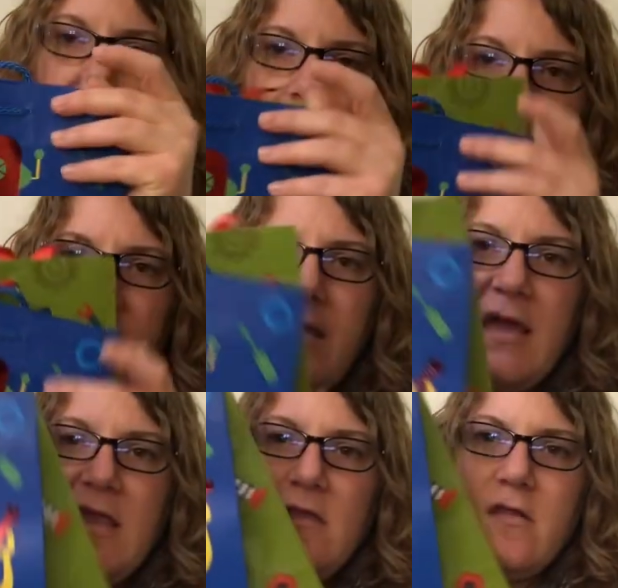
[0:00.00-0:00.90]
And
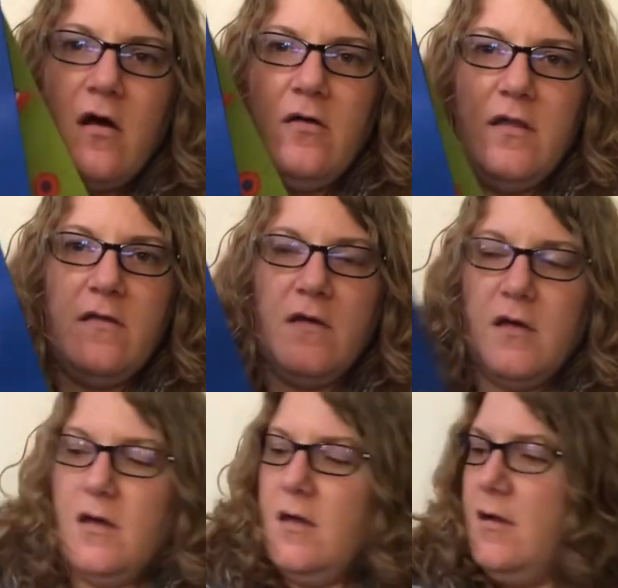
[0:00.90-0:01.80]
Keenan's all
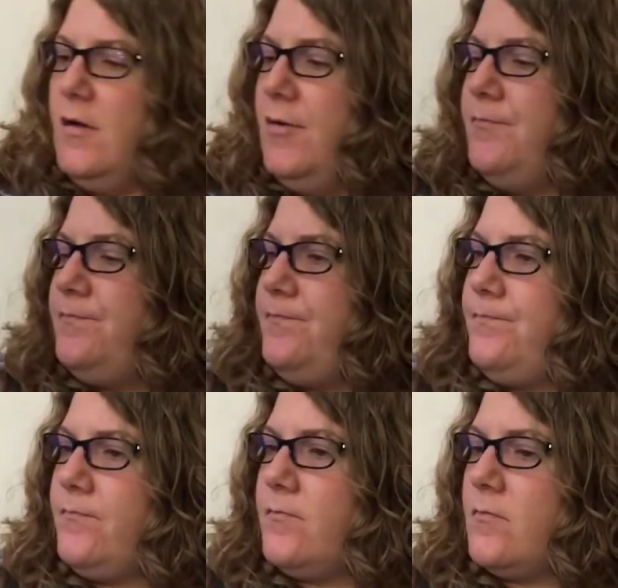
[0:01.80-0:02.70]
into um,
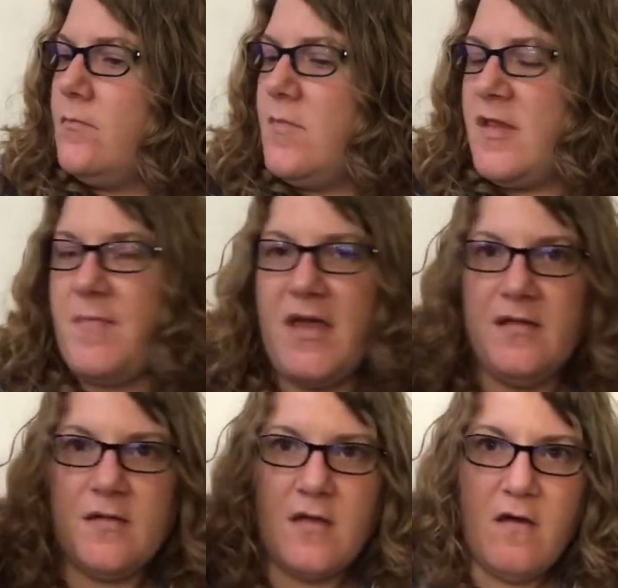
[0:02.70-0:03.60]
space
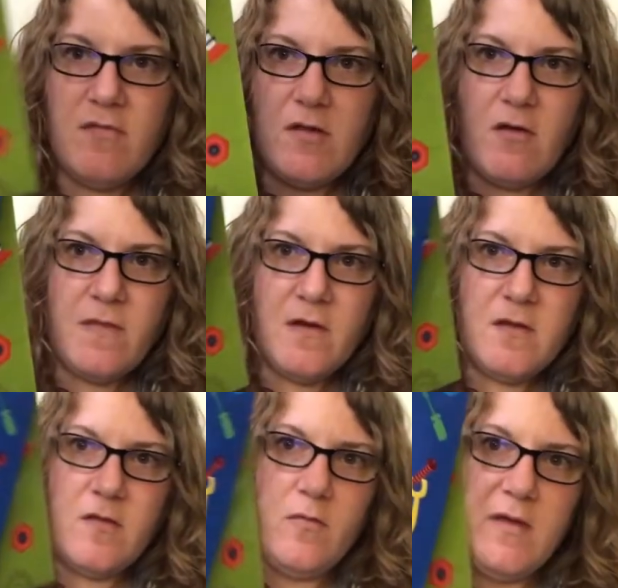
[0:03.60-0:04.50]
stuff, so I thought
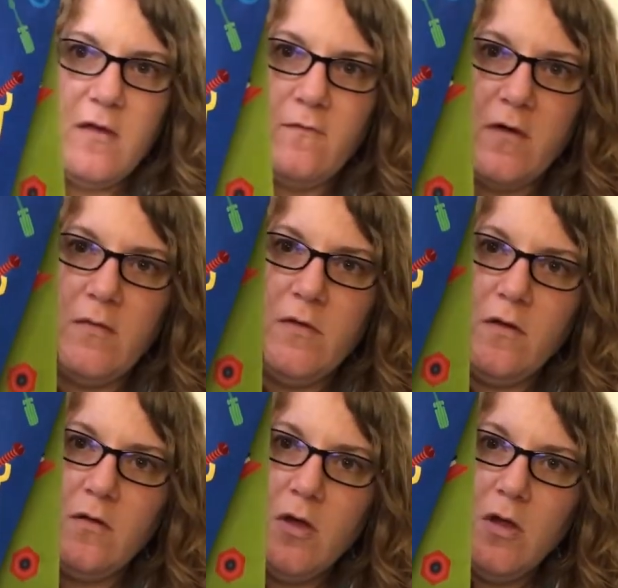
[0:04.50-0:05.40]
this would be good for him too.
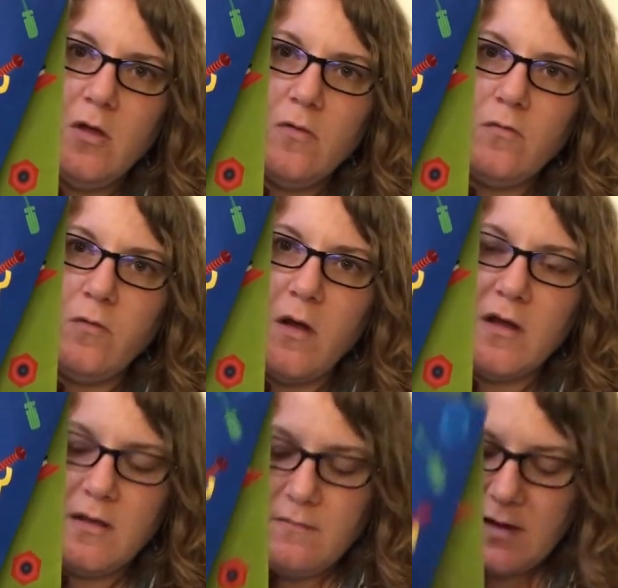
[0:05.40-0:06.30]

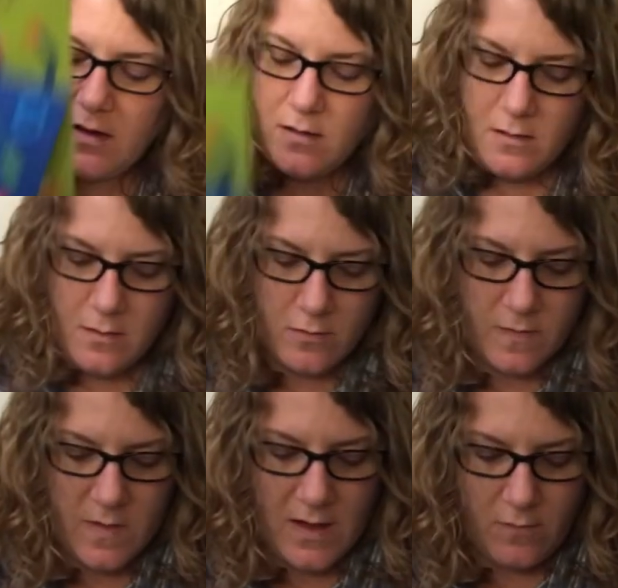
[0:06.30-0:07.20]
Rocket Man on
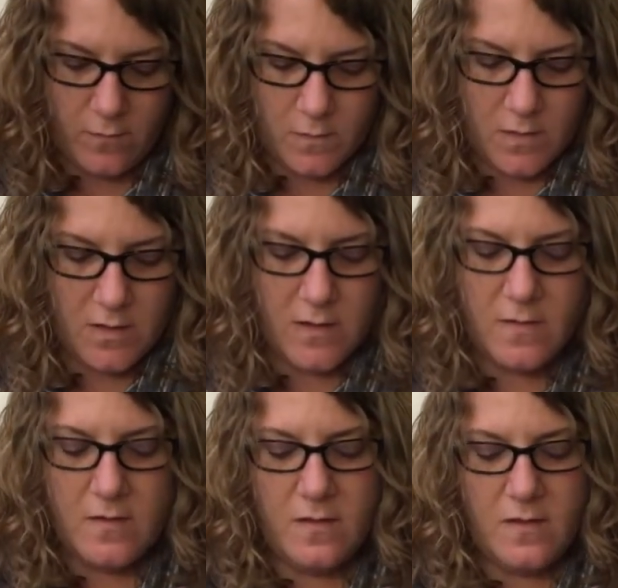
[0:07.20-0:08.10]
that one. And
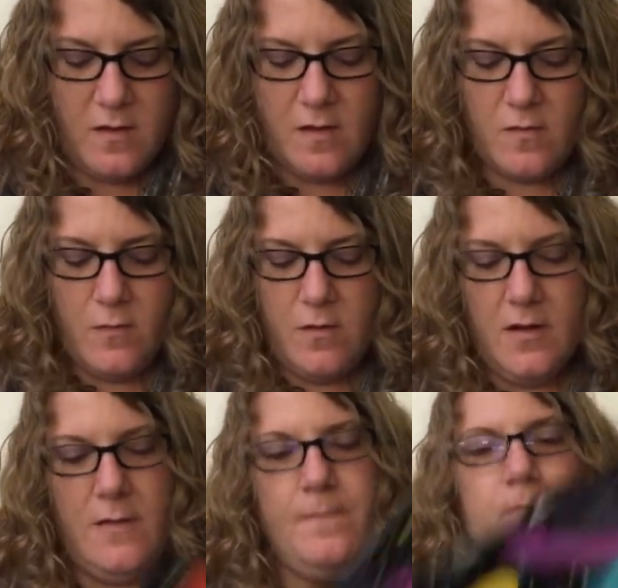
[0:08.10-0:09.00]
then this one